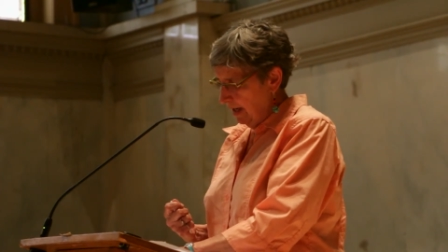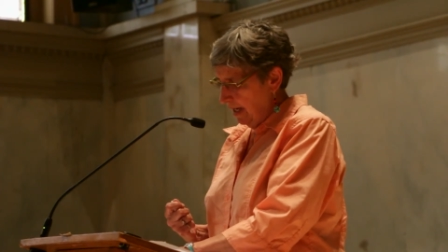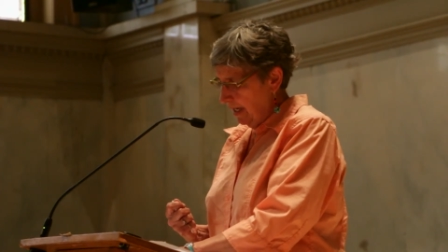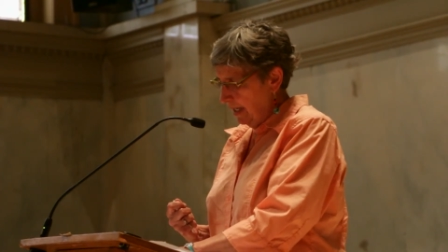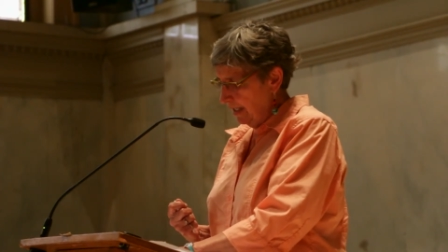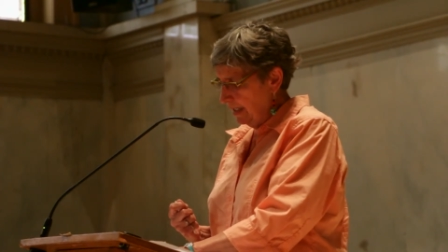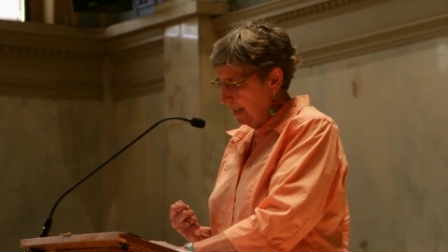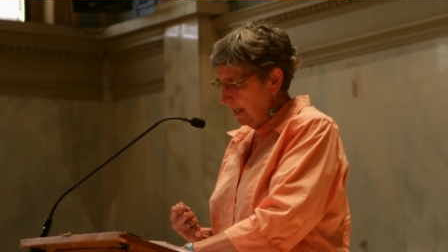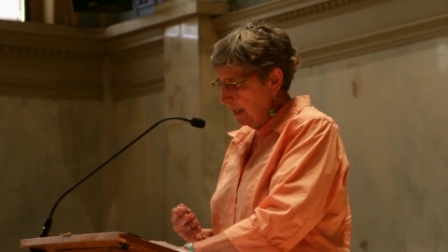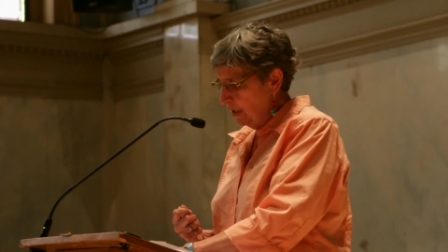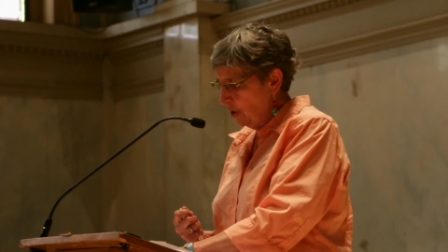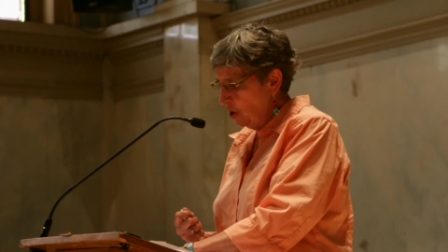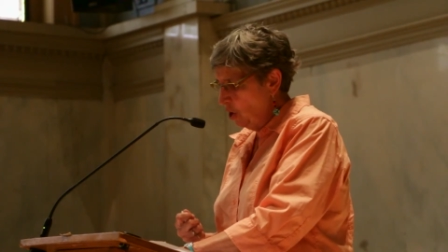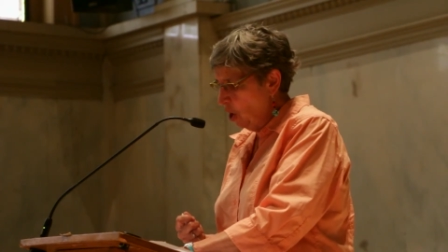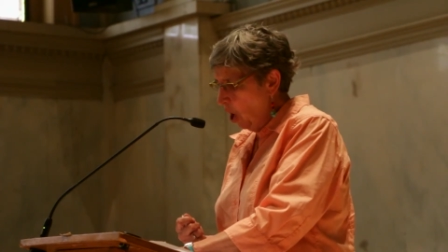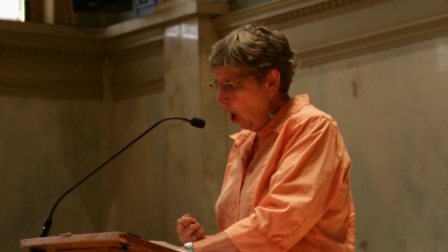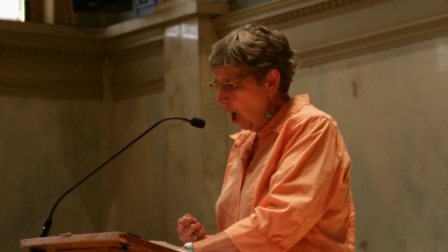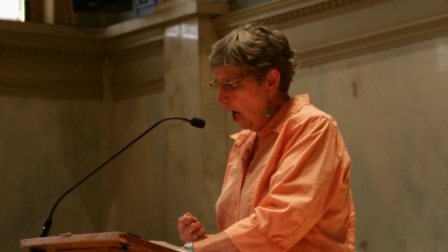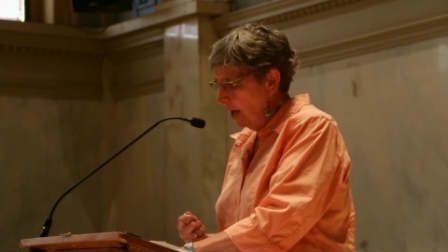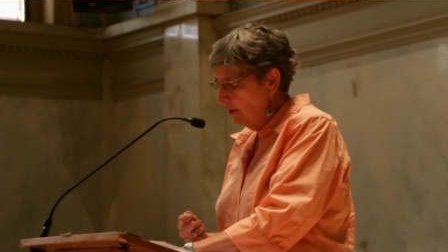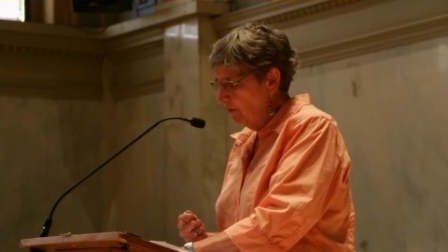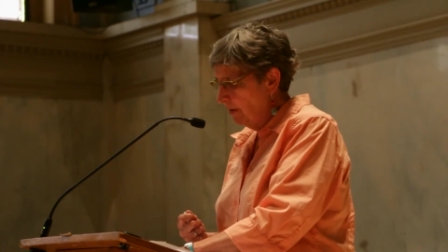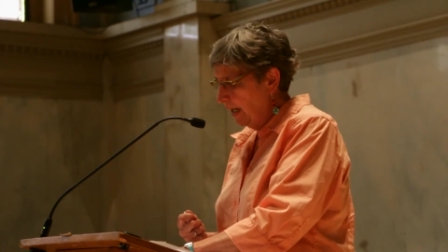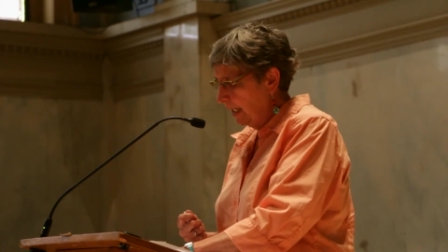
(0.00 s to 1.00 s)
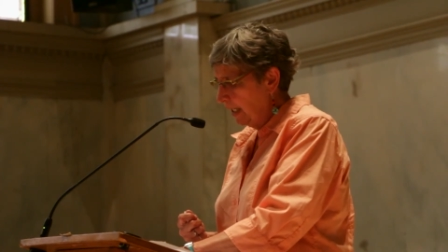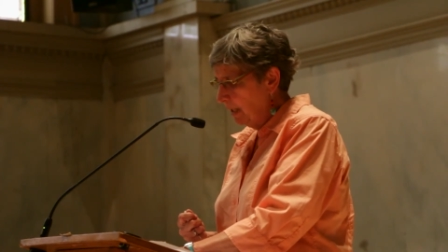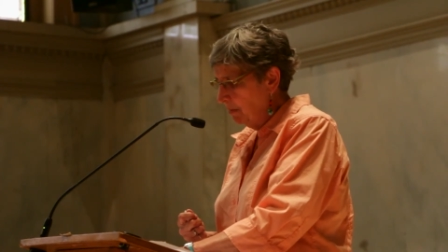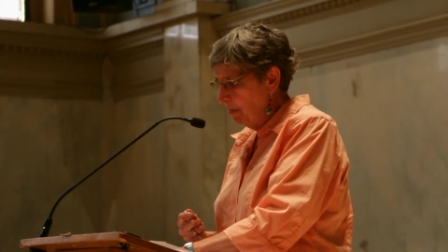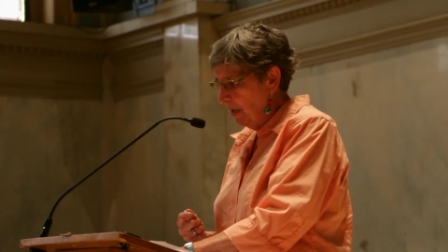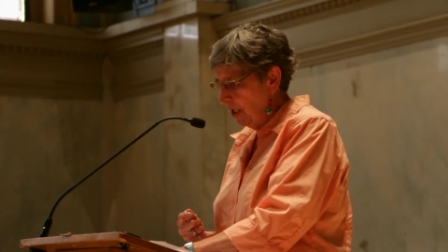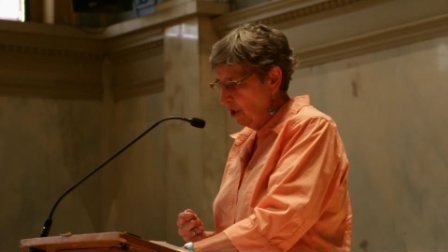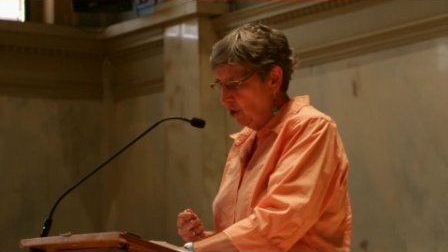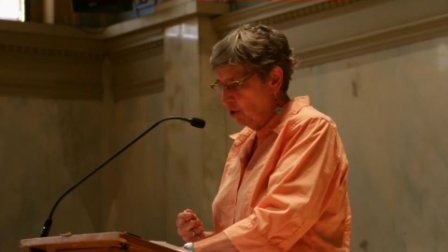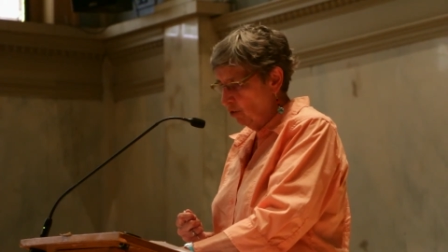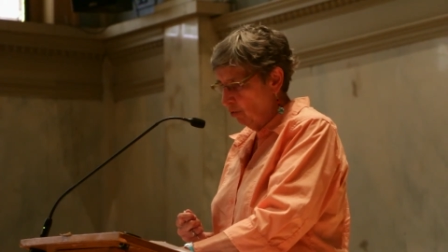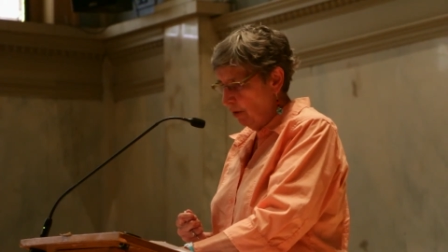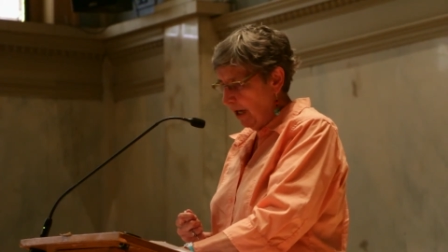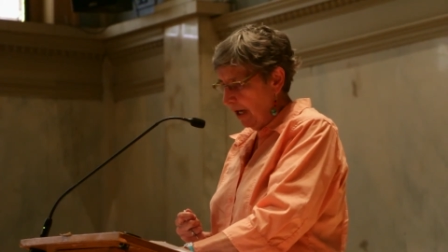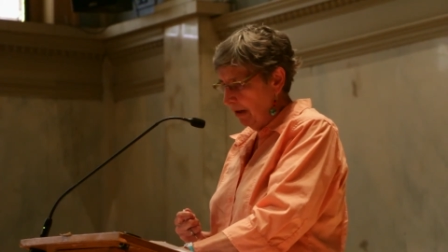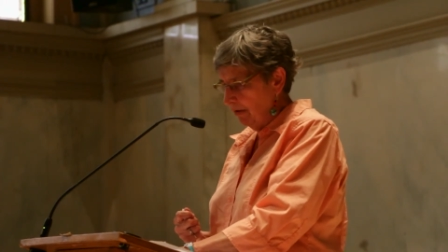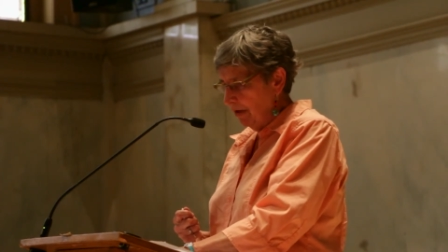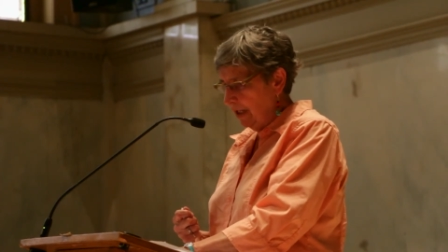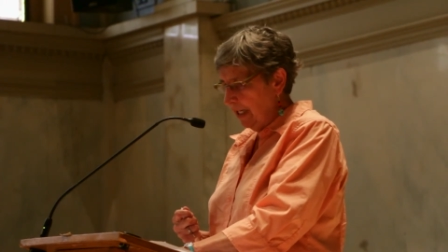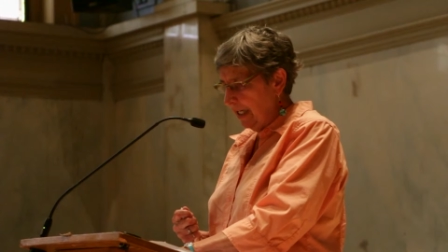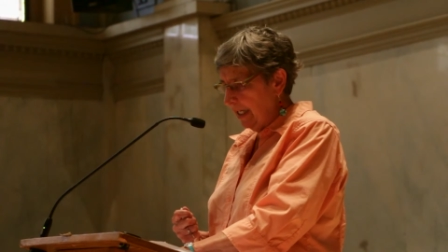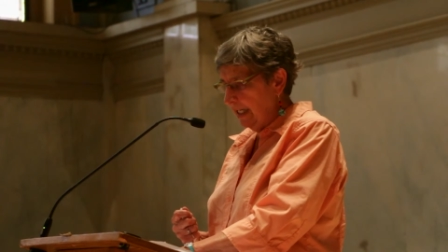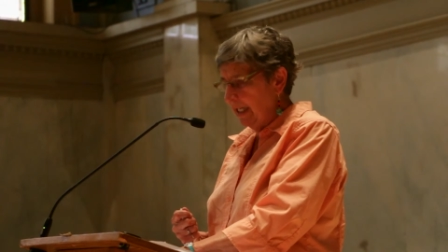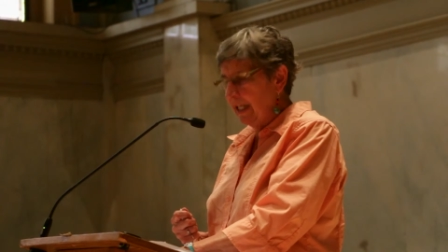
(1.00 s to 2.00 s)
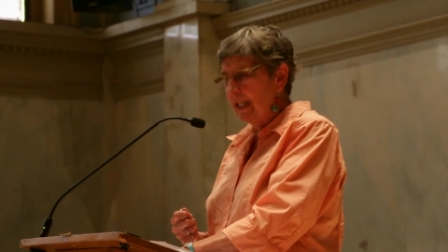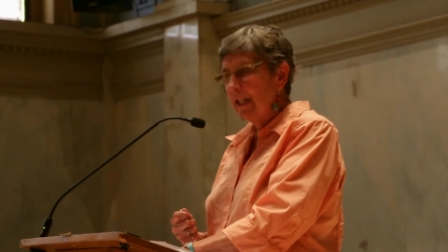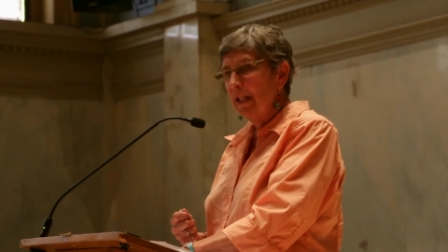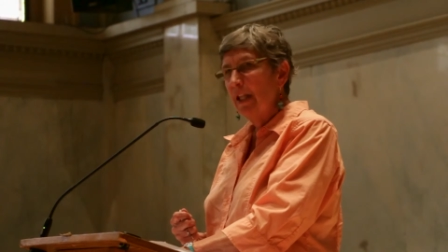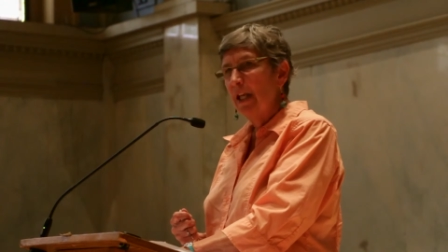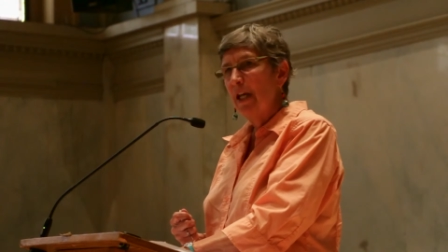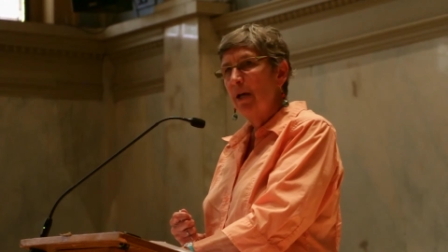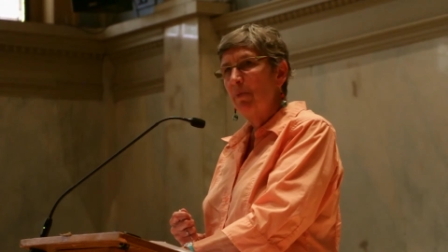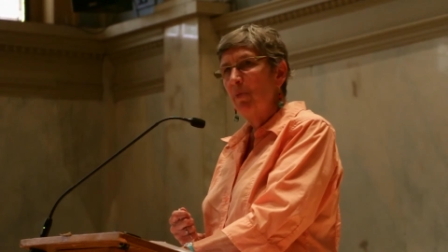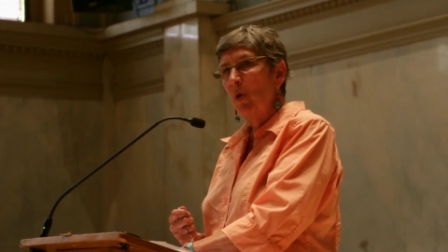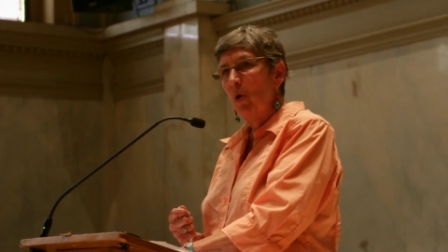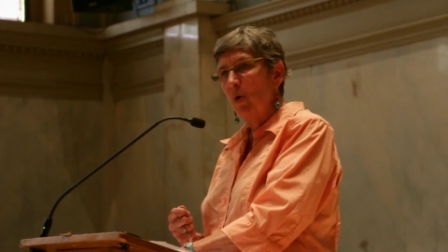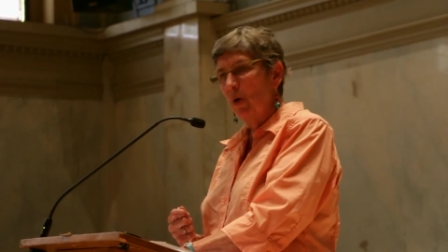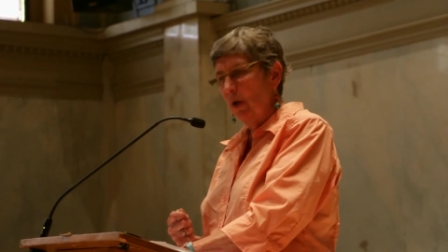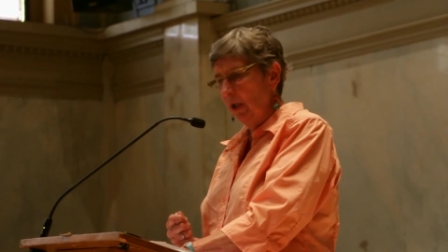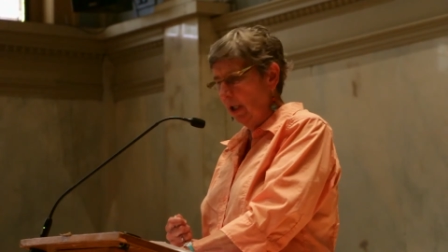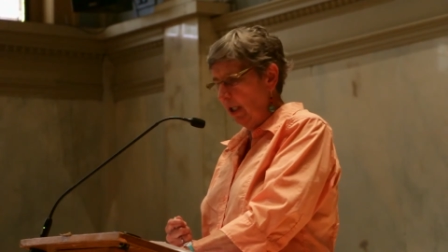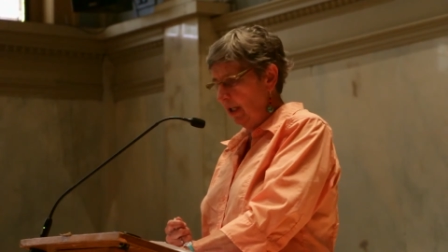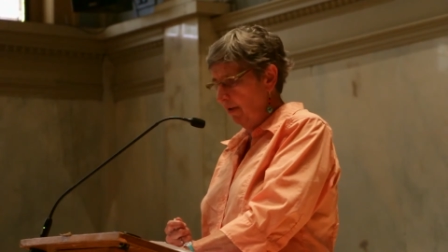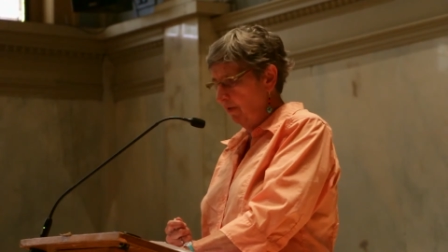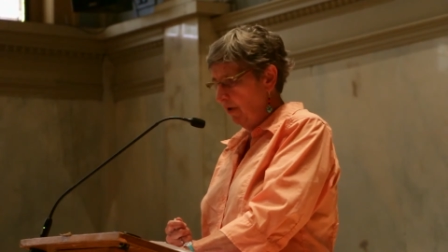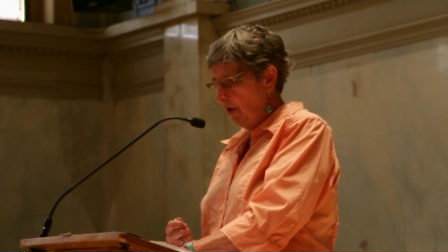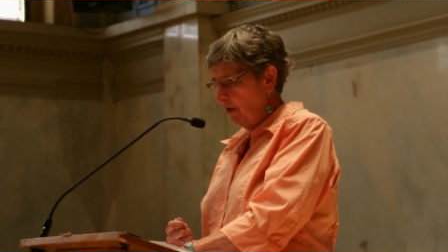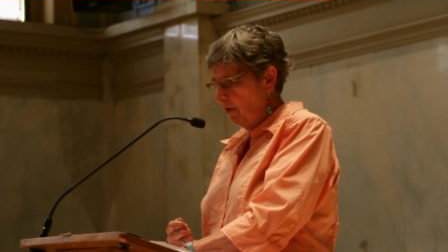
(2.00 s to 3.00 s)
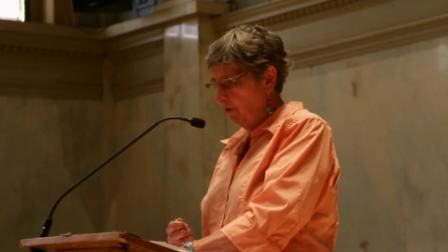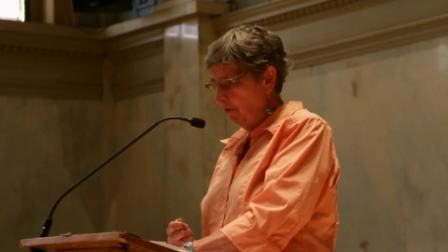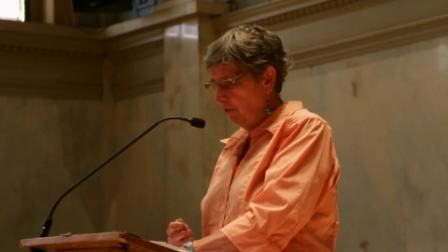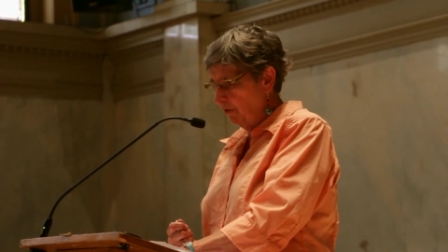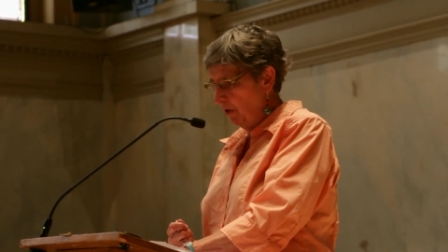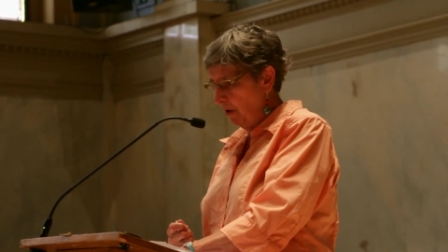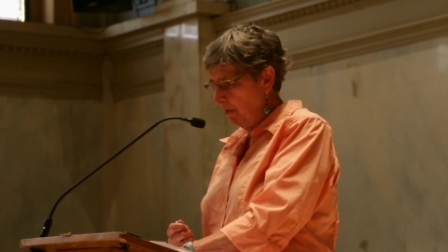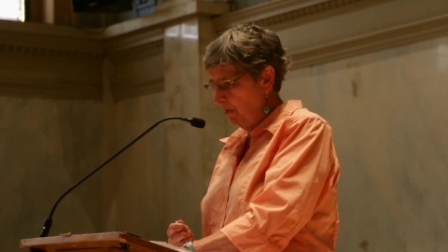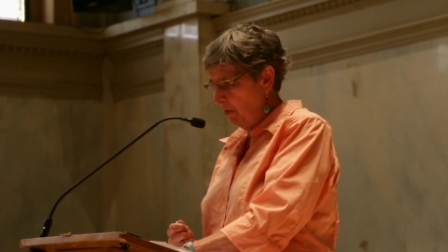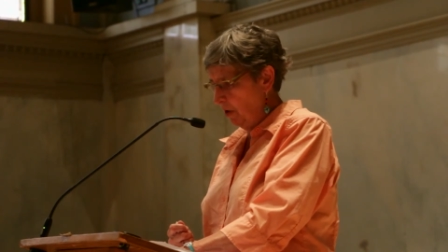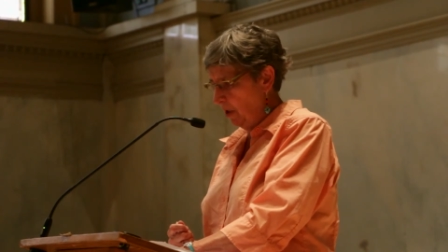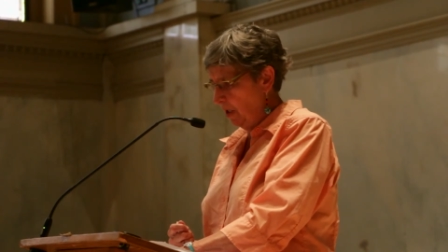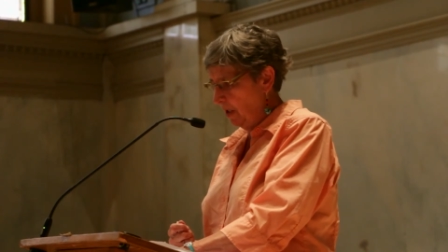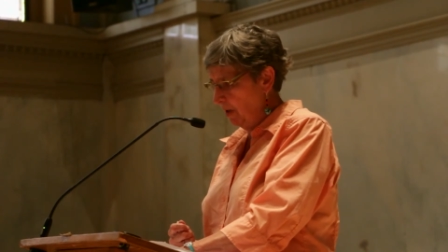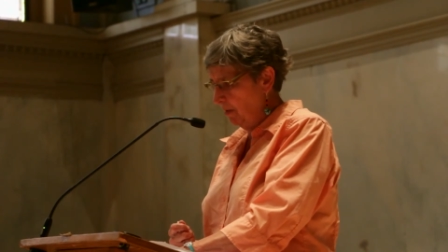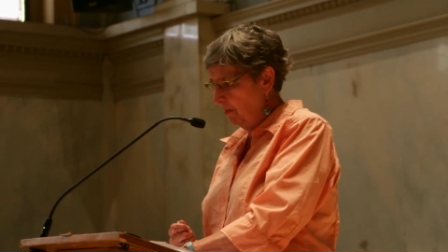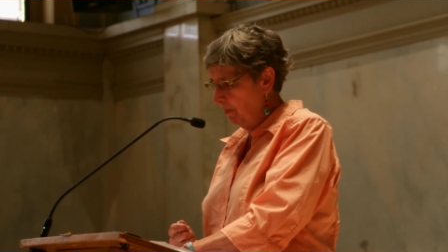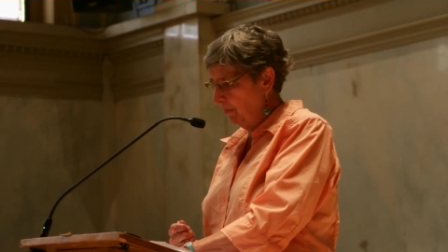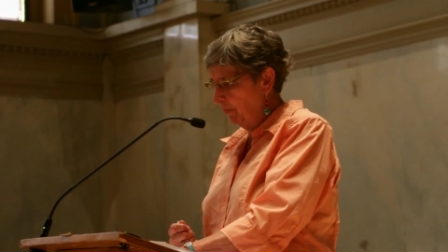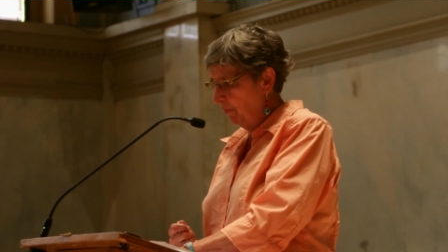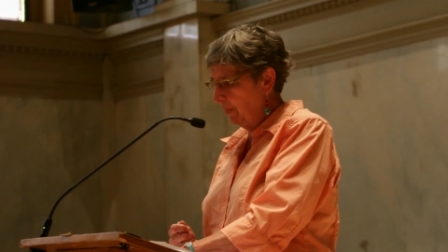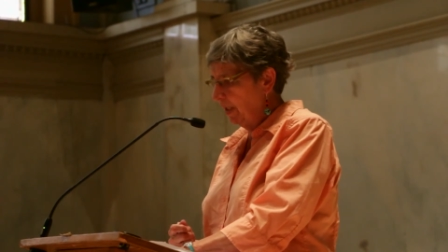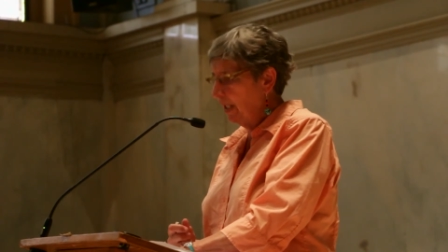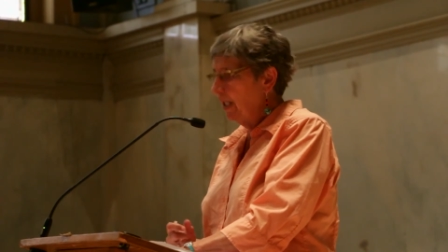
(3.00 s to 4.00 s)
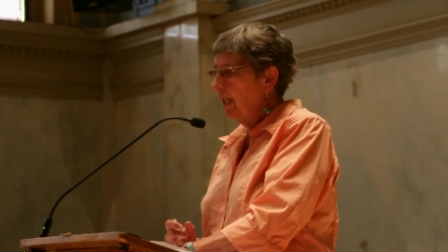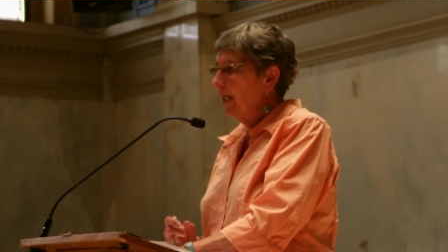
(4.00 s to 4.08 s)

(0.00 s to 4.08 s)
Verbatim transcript: It does not recommend drowning in them or living from them.